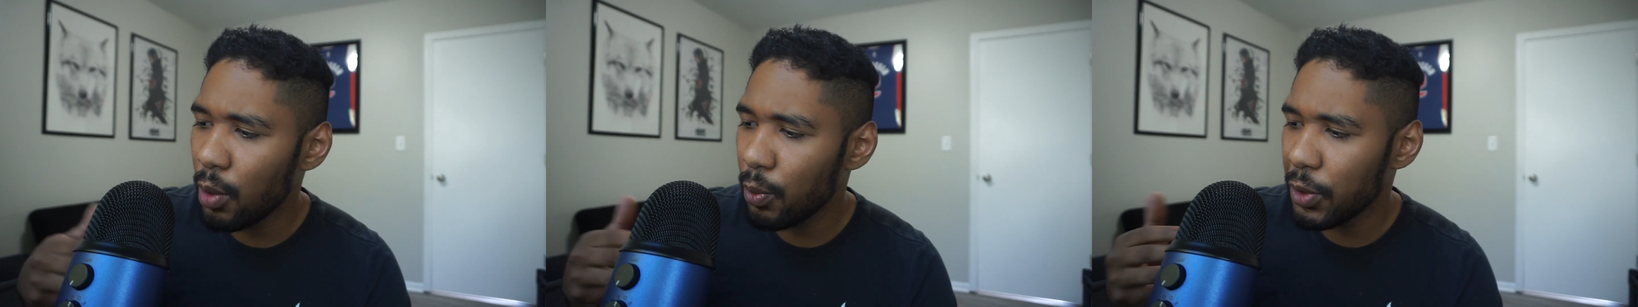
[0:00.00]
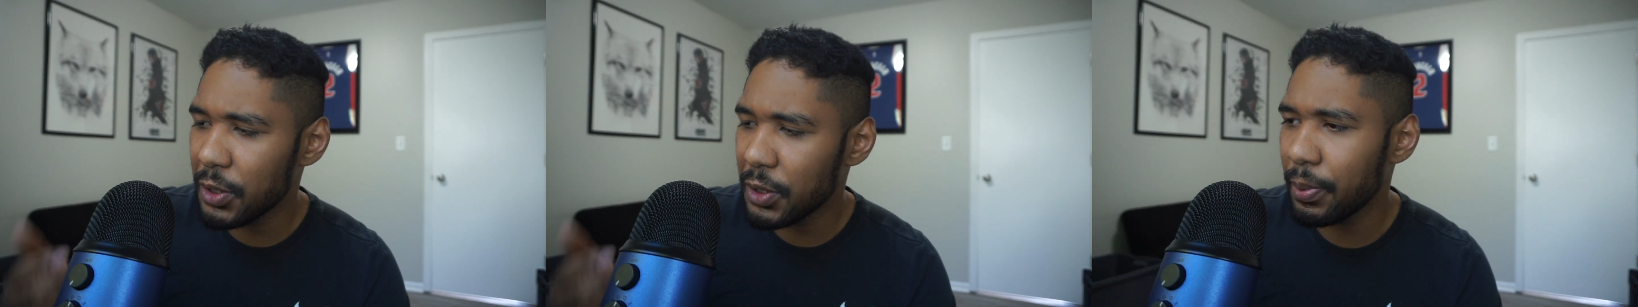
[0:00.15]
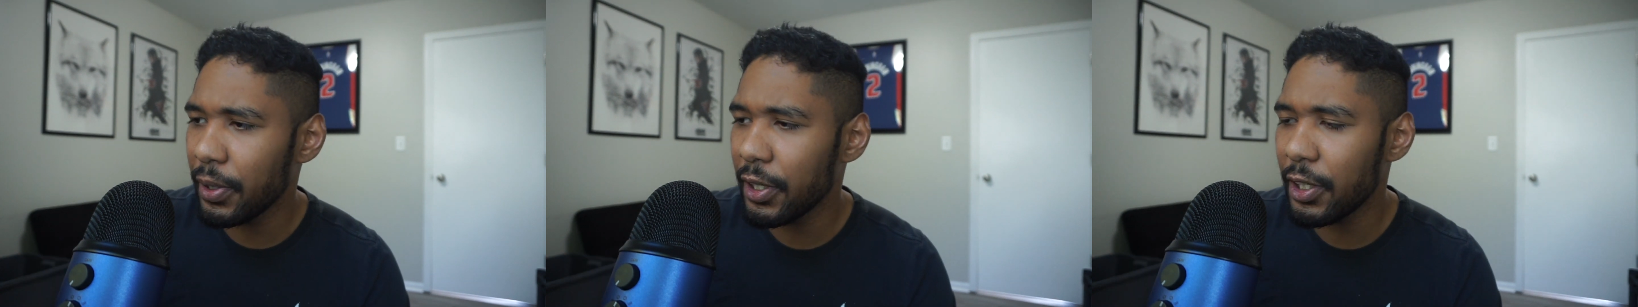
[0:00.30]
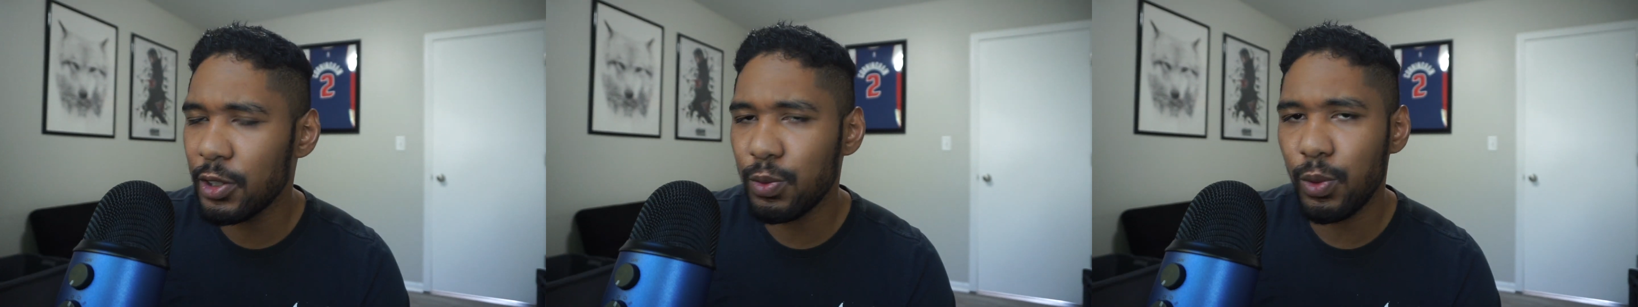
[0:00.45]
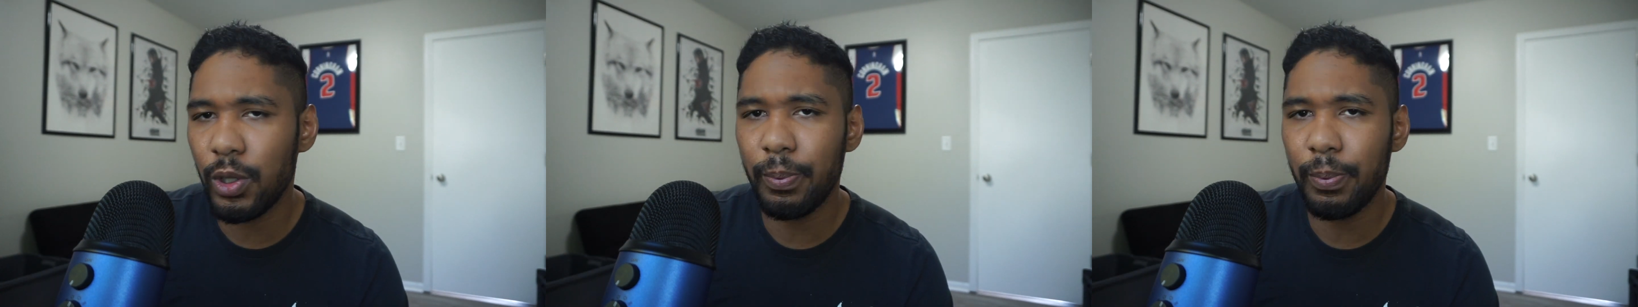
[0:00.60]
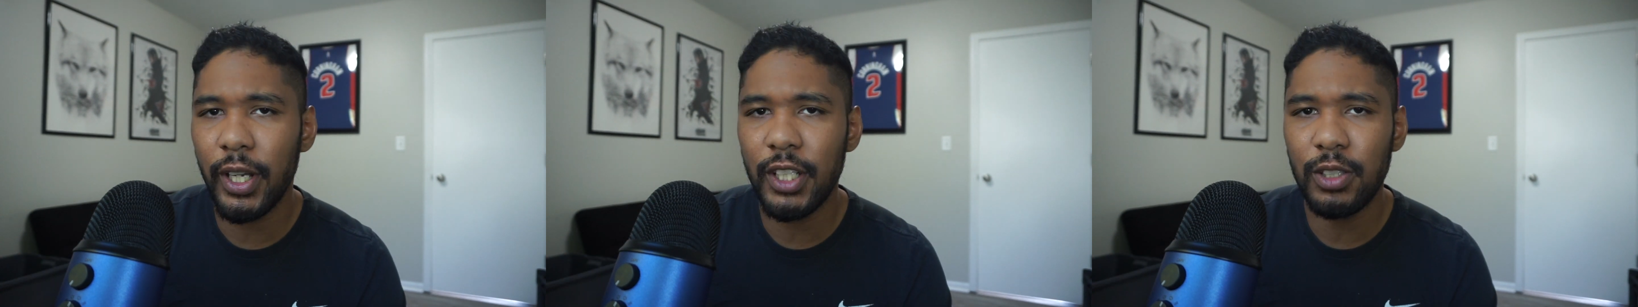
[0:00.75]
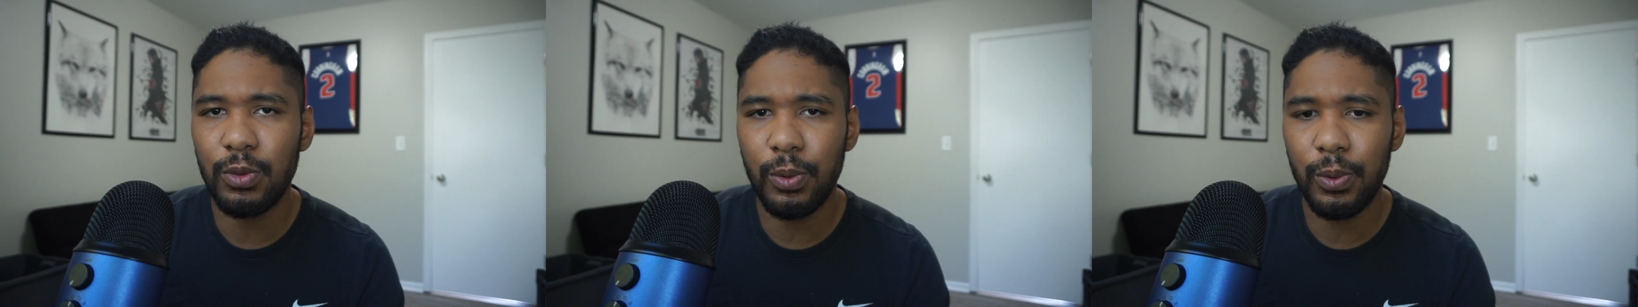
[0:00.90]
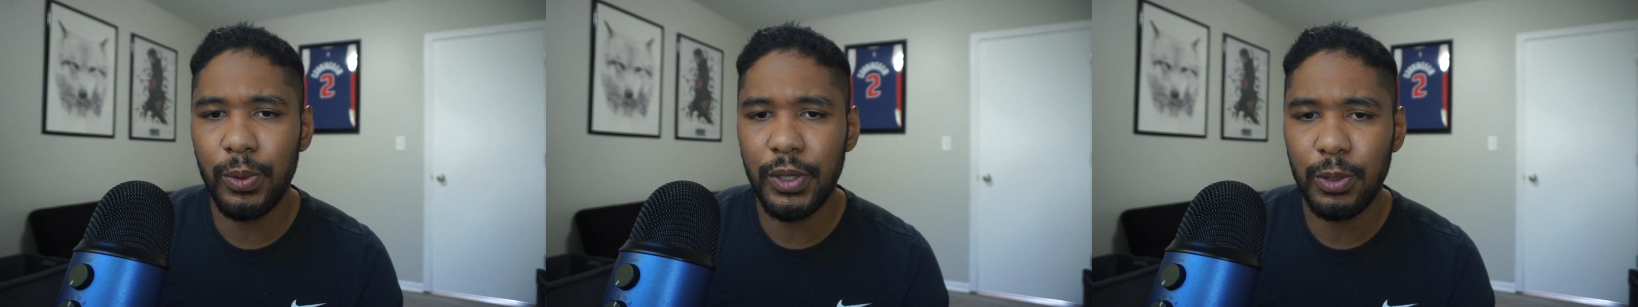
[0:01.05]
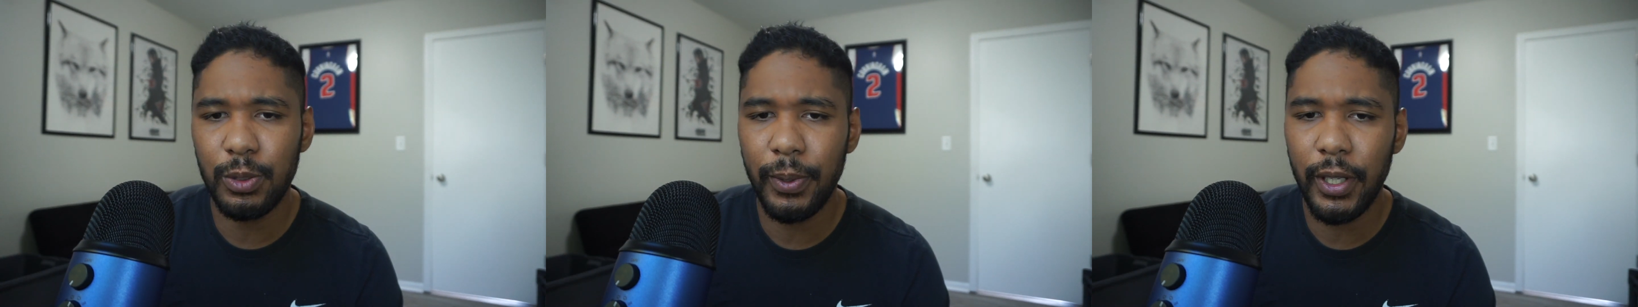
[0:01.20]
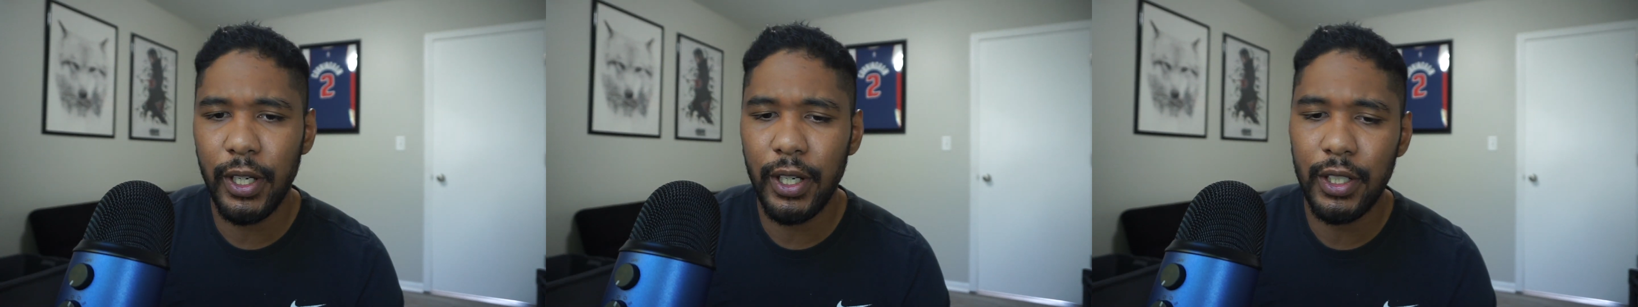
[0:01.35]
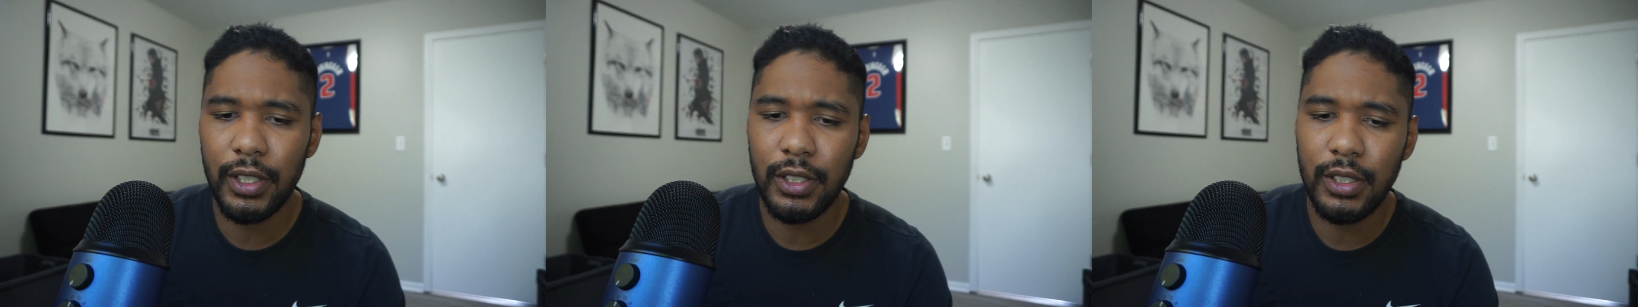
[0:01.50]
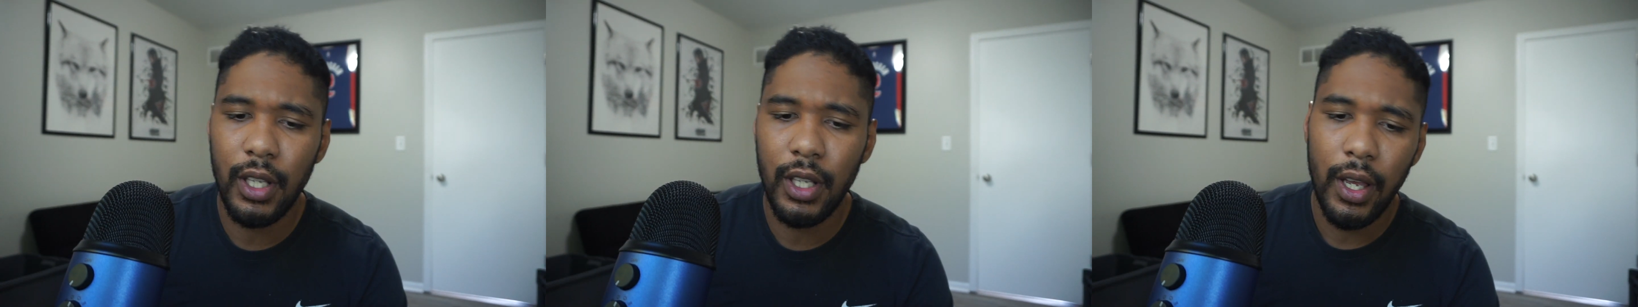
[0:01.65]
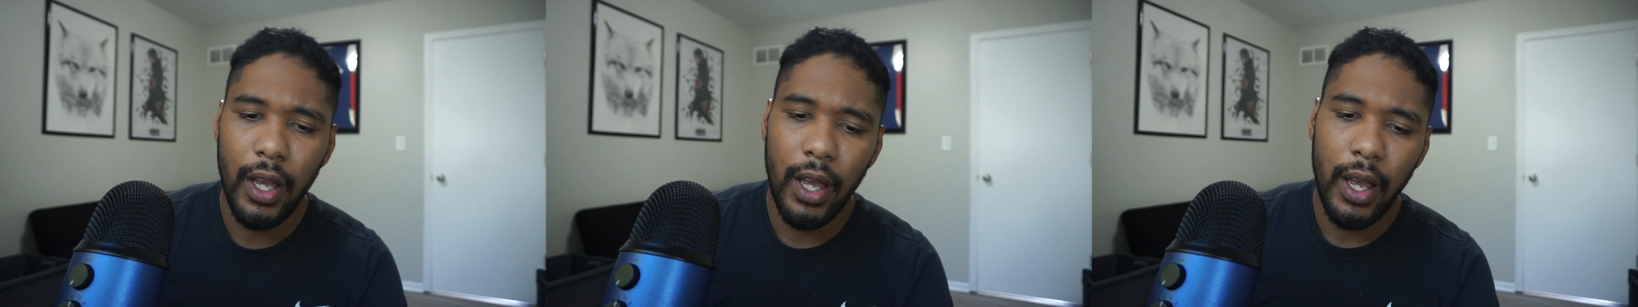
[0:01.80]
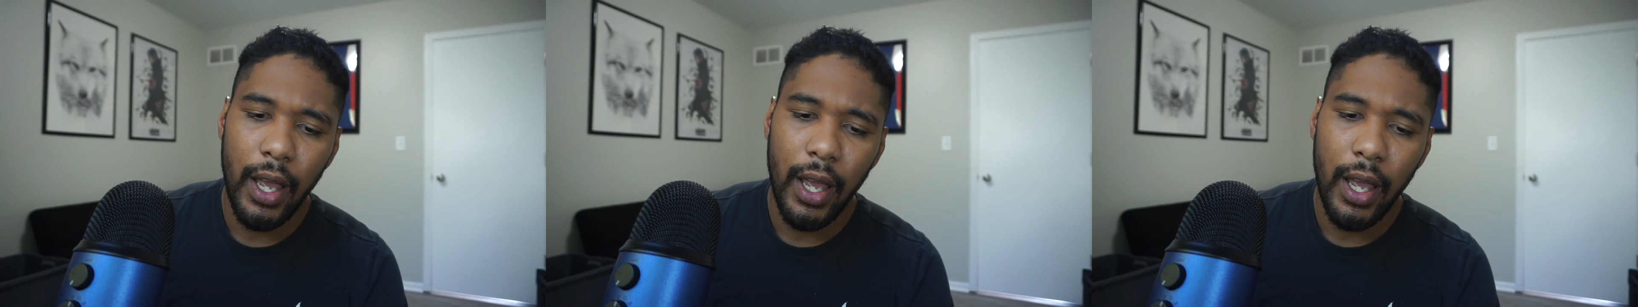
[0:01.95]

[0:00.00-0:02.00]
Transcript: which players work best with which players.